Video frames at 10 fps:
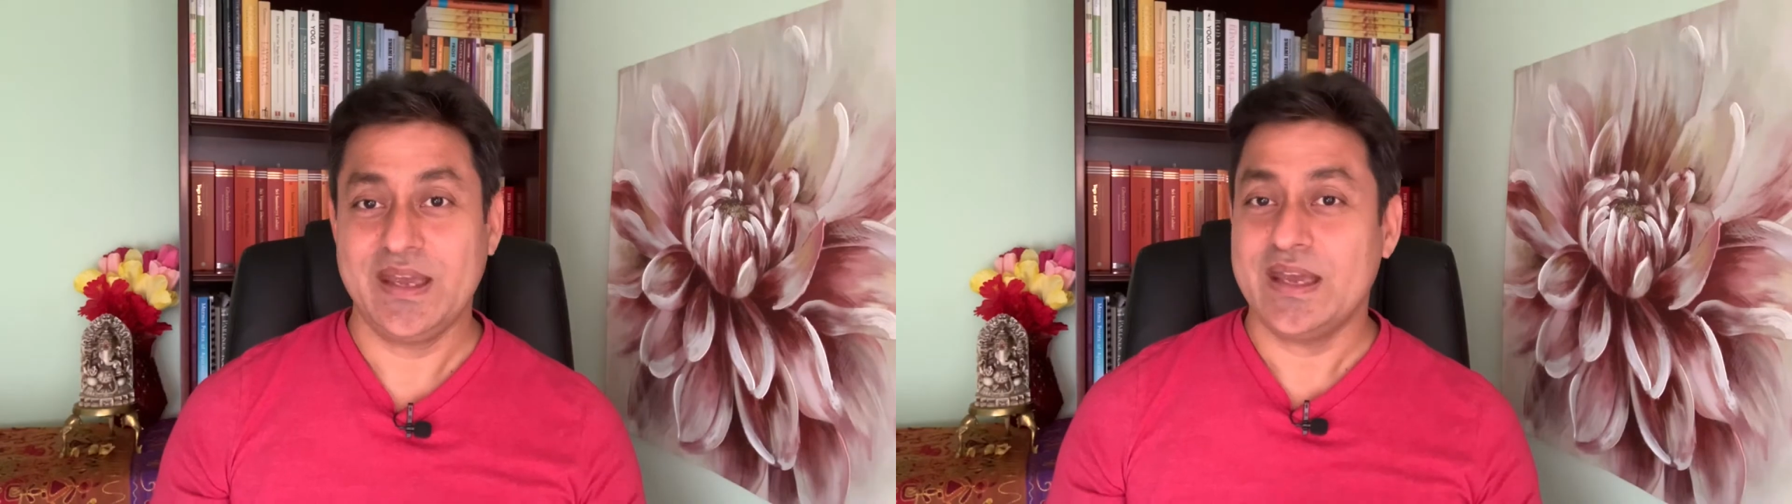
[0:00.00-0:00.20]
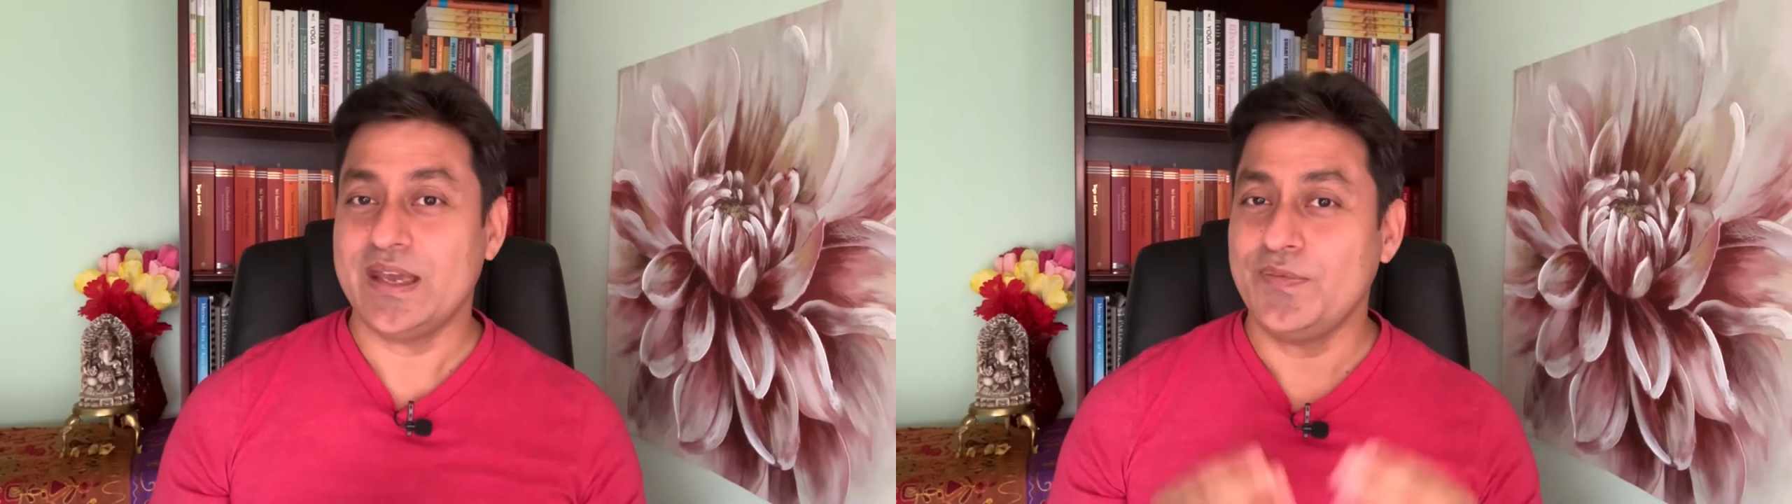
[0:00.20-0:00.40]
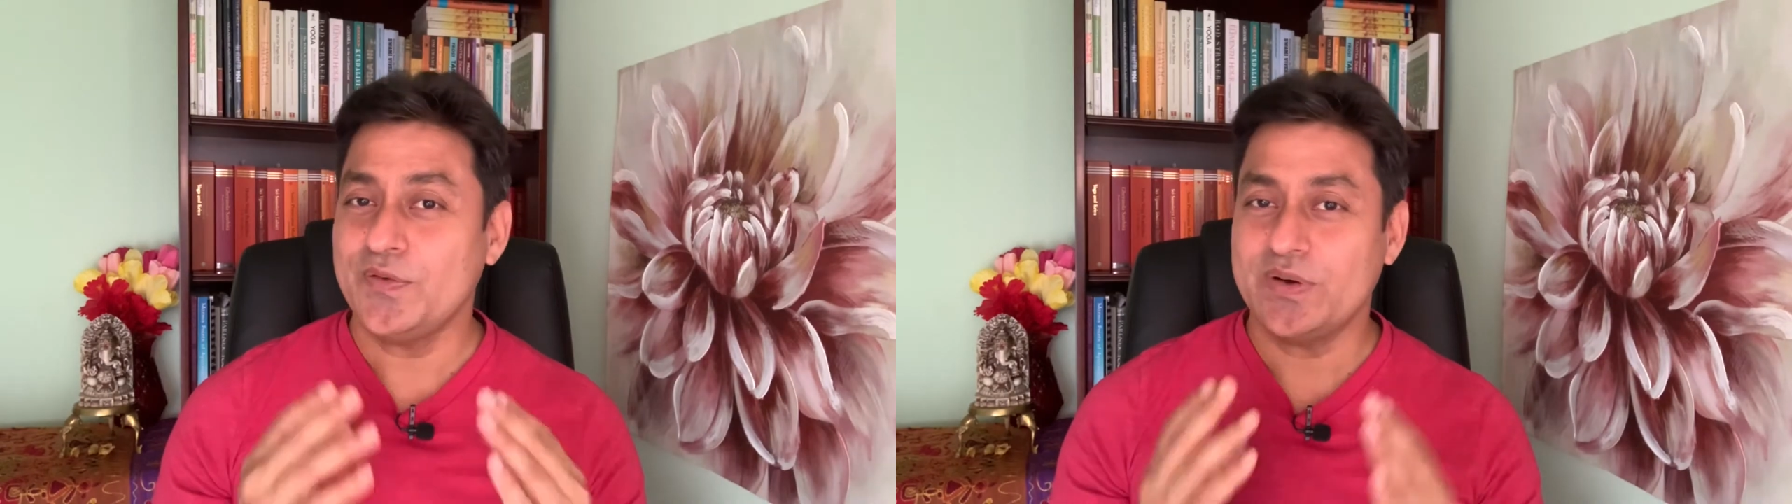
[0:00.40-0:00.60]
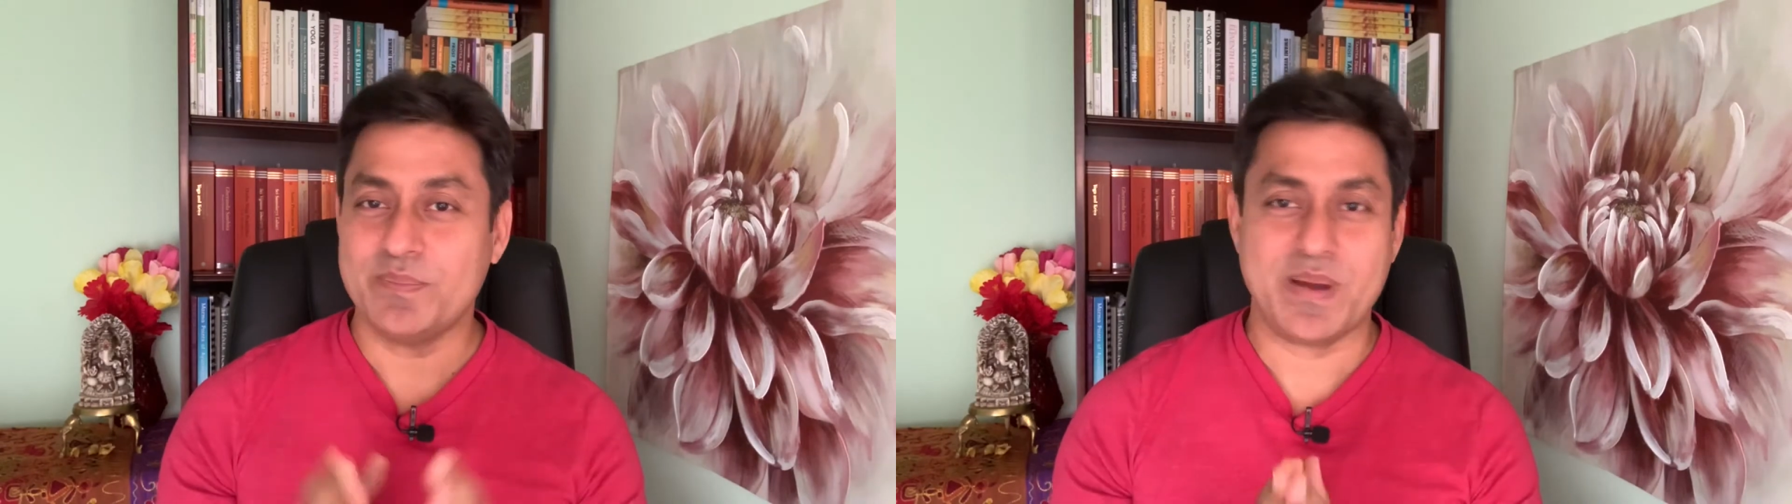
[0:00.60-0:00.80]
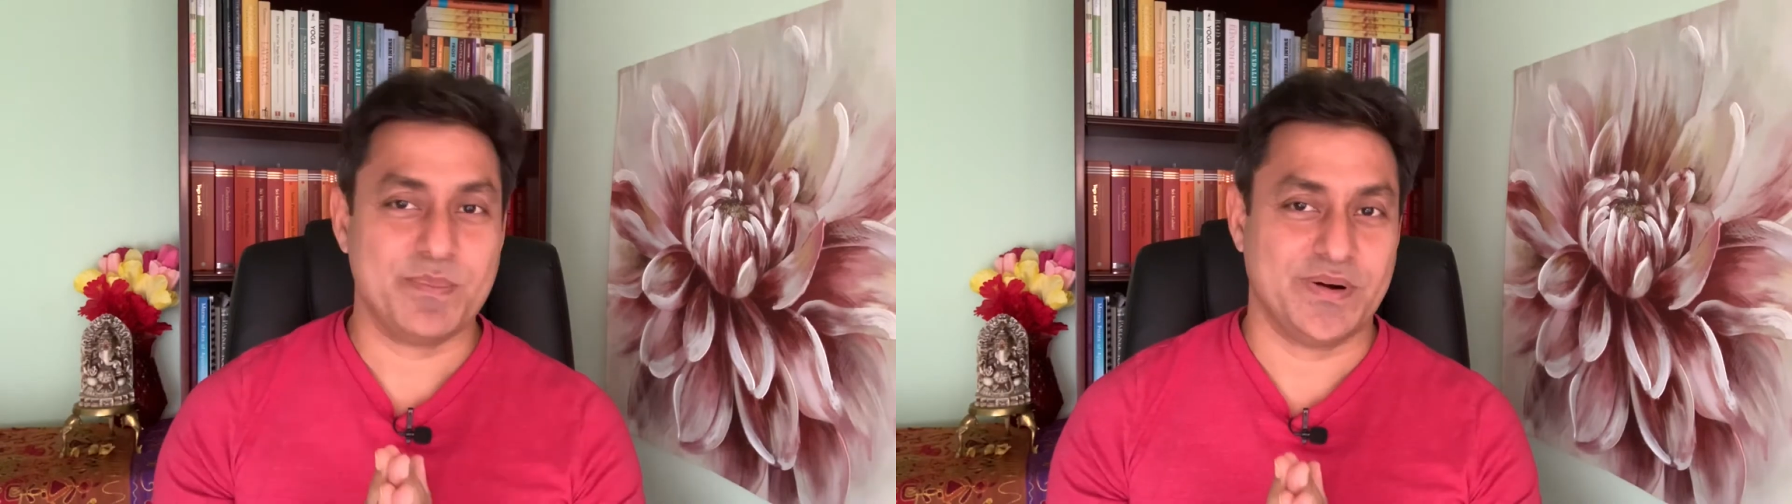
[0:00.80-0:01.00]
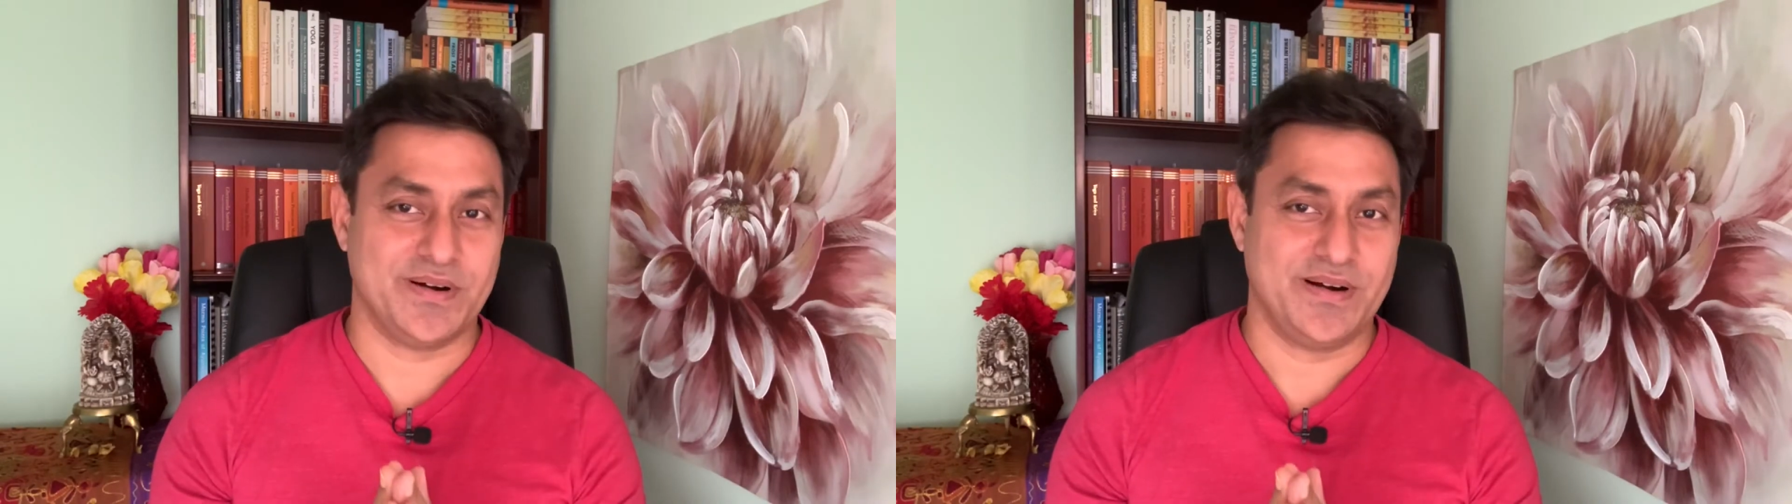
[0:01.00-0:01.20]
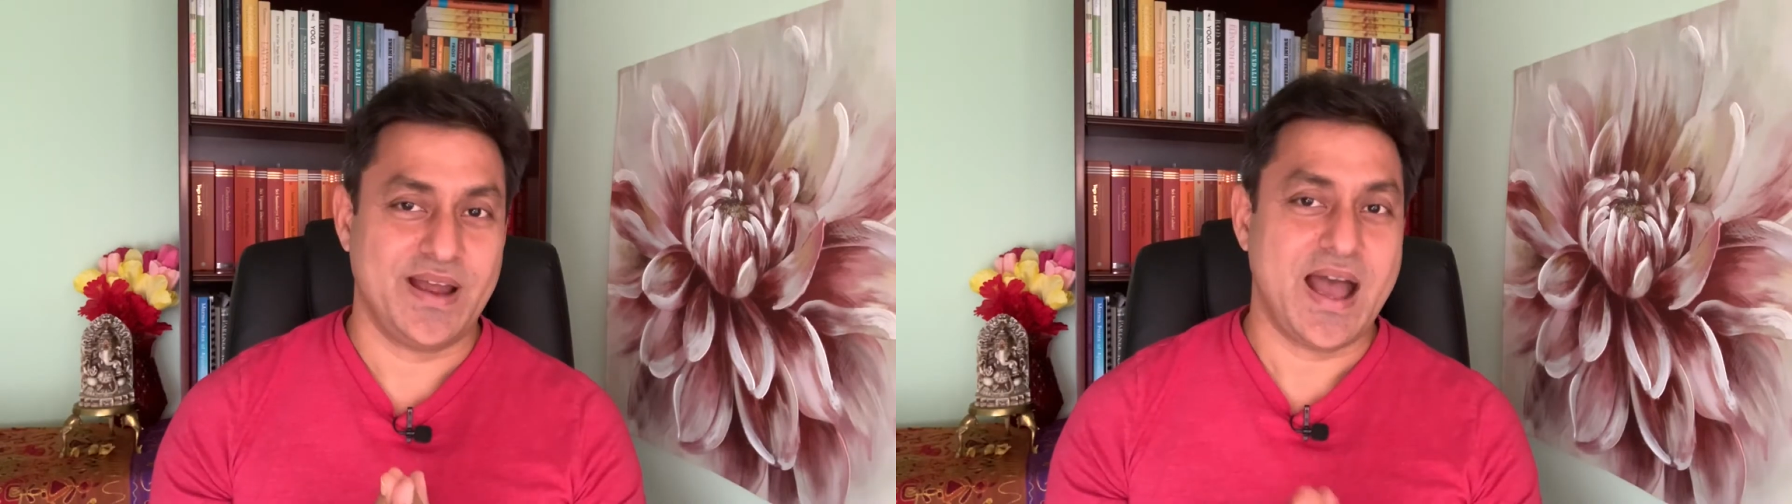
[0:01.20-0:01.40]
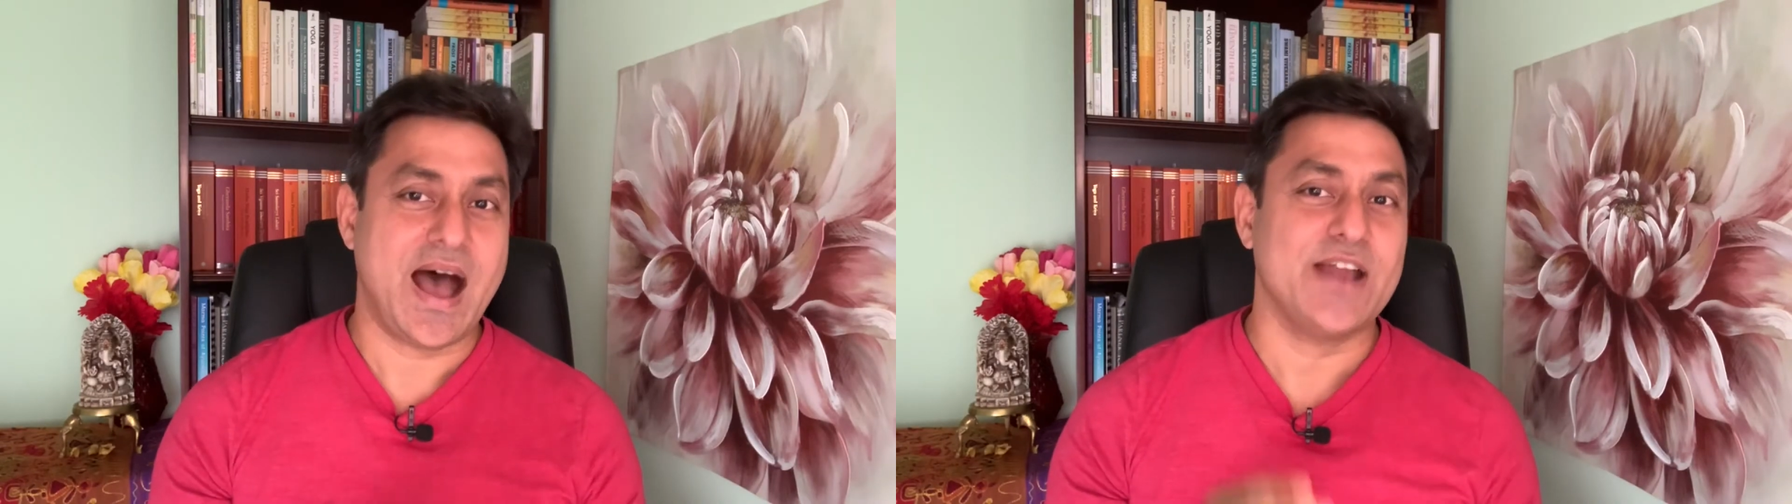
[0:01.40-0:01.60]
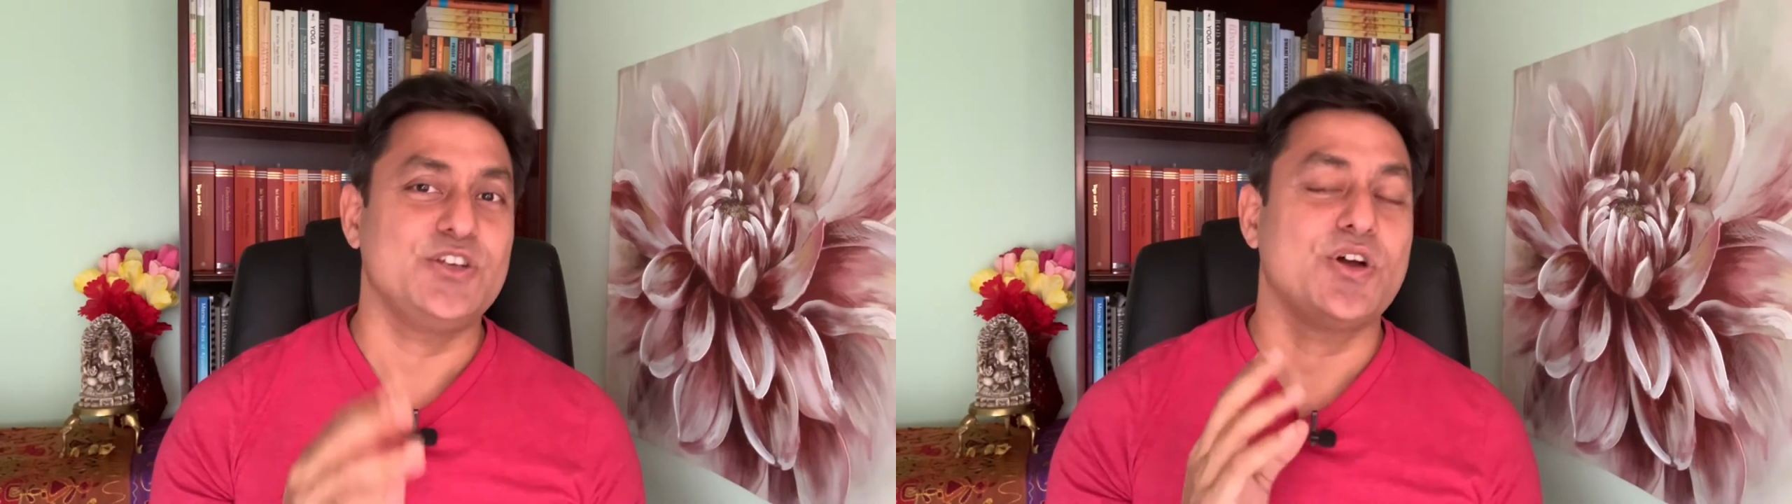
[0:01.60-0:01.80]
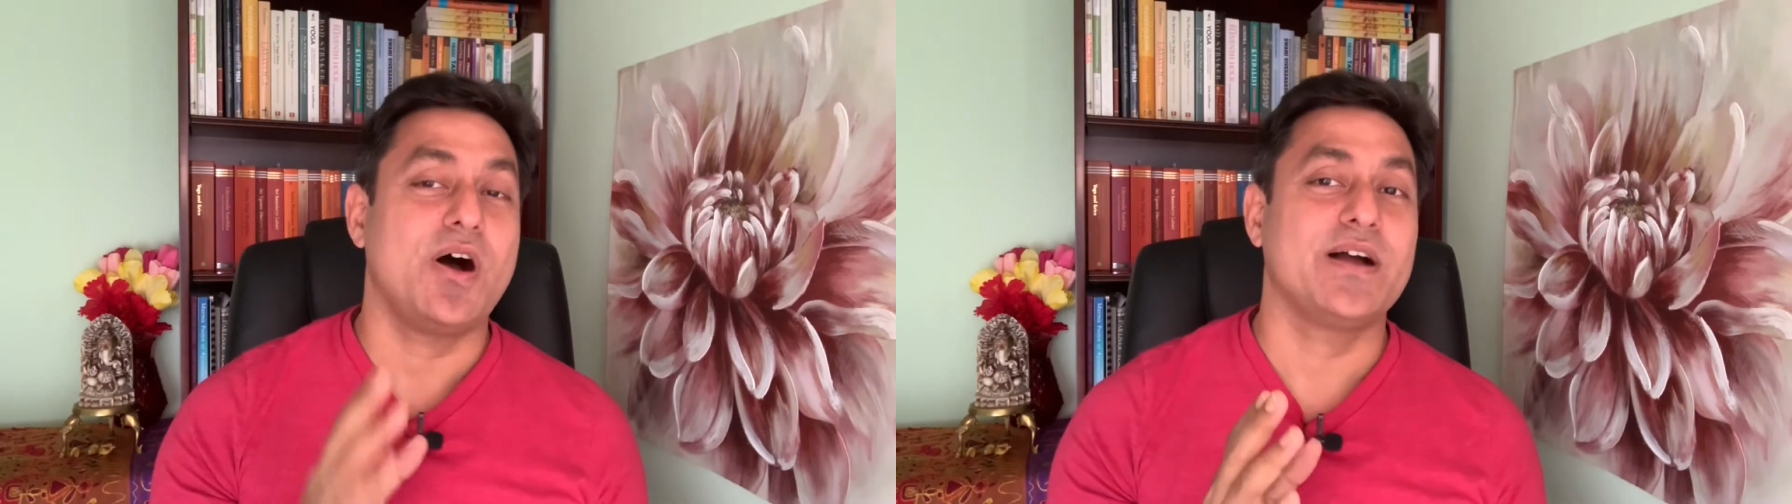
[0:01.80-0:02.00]
If you remember, I
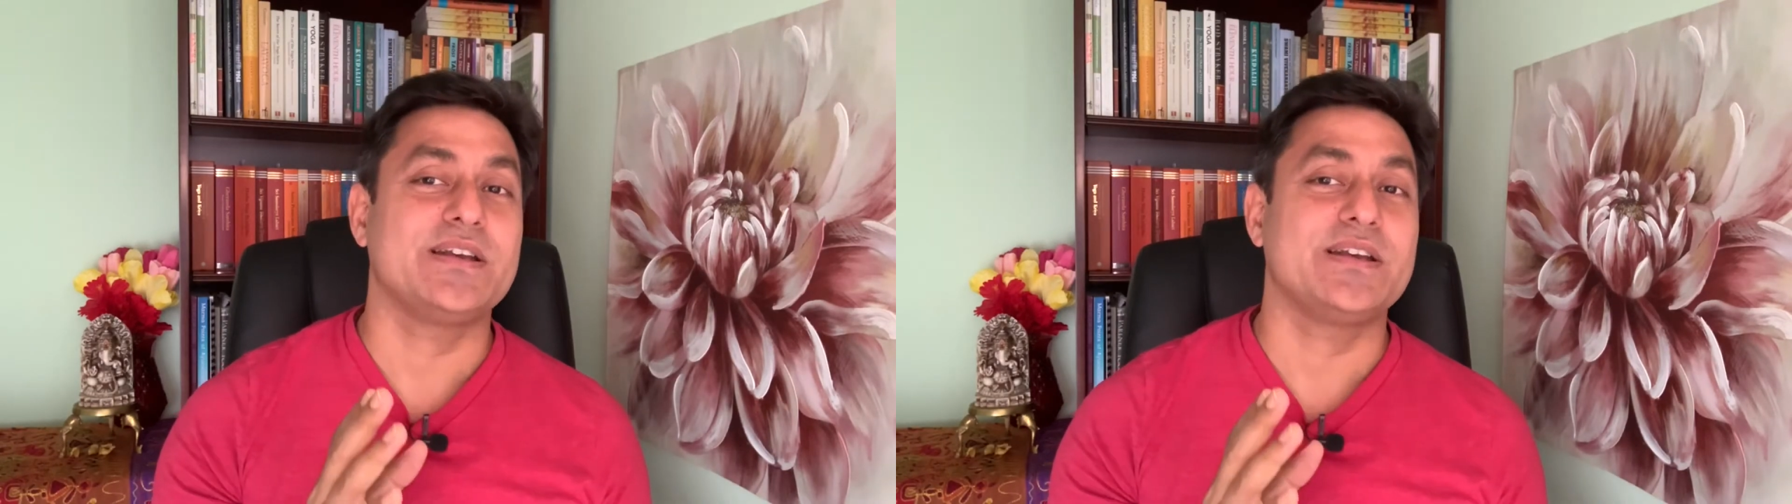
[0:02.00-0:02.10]
talked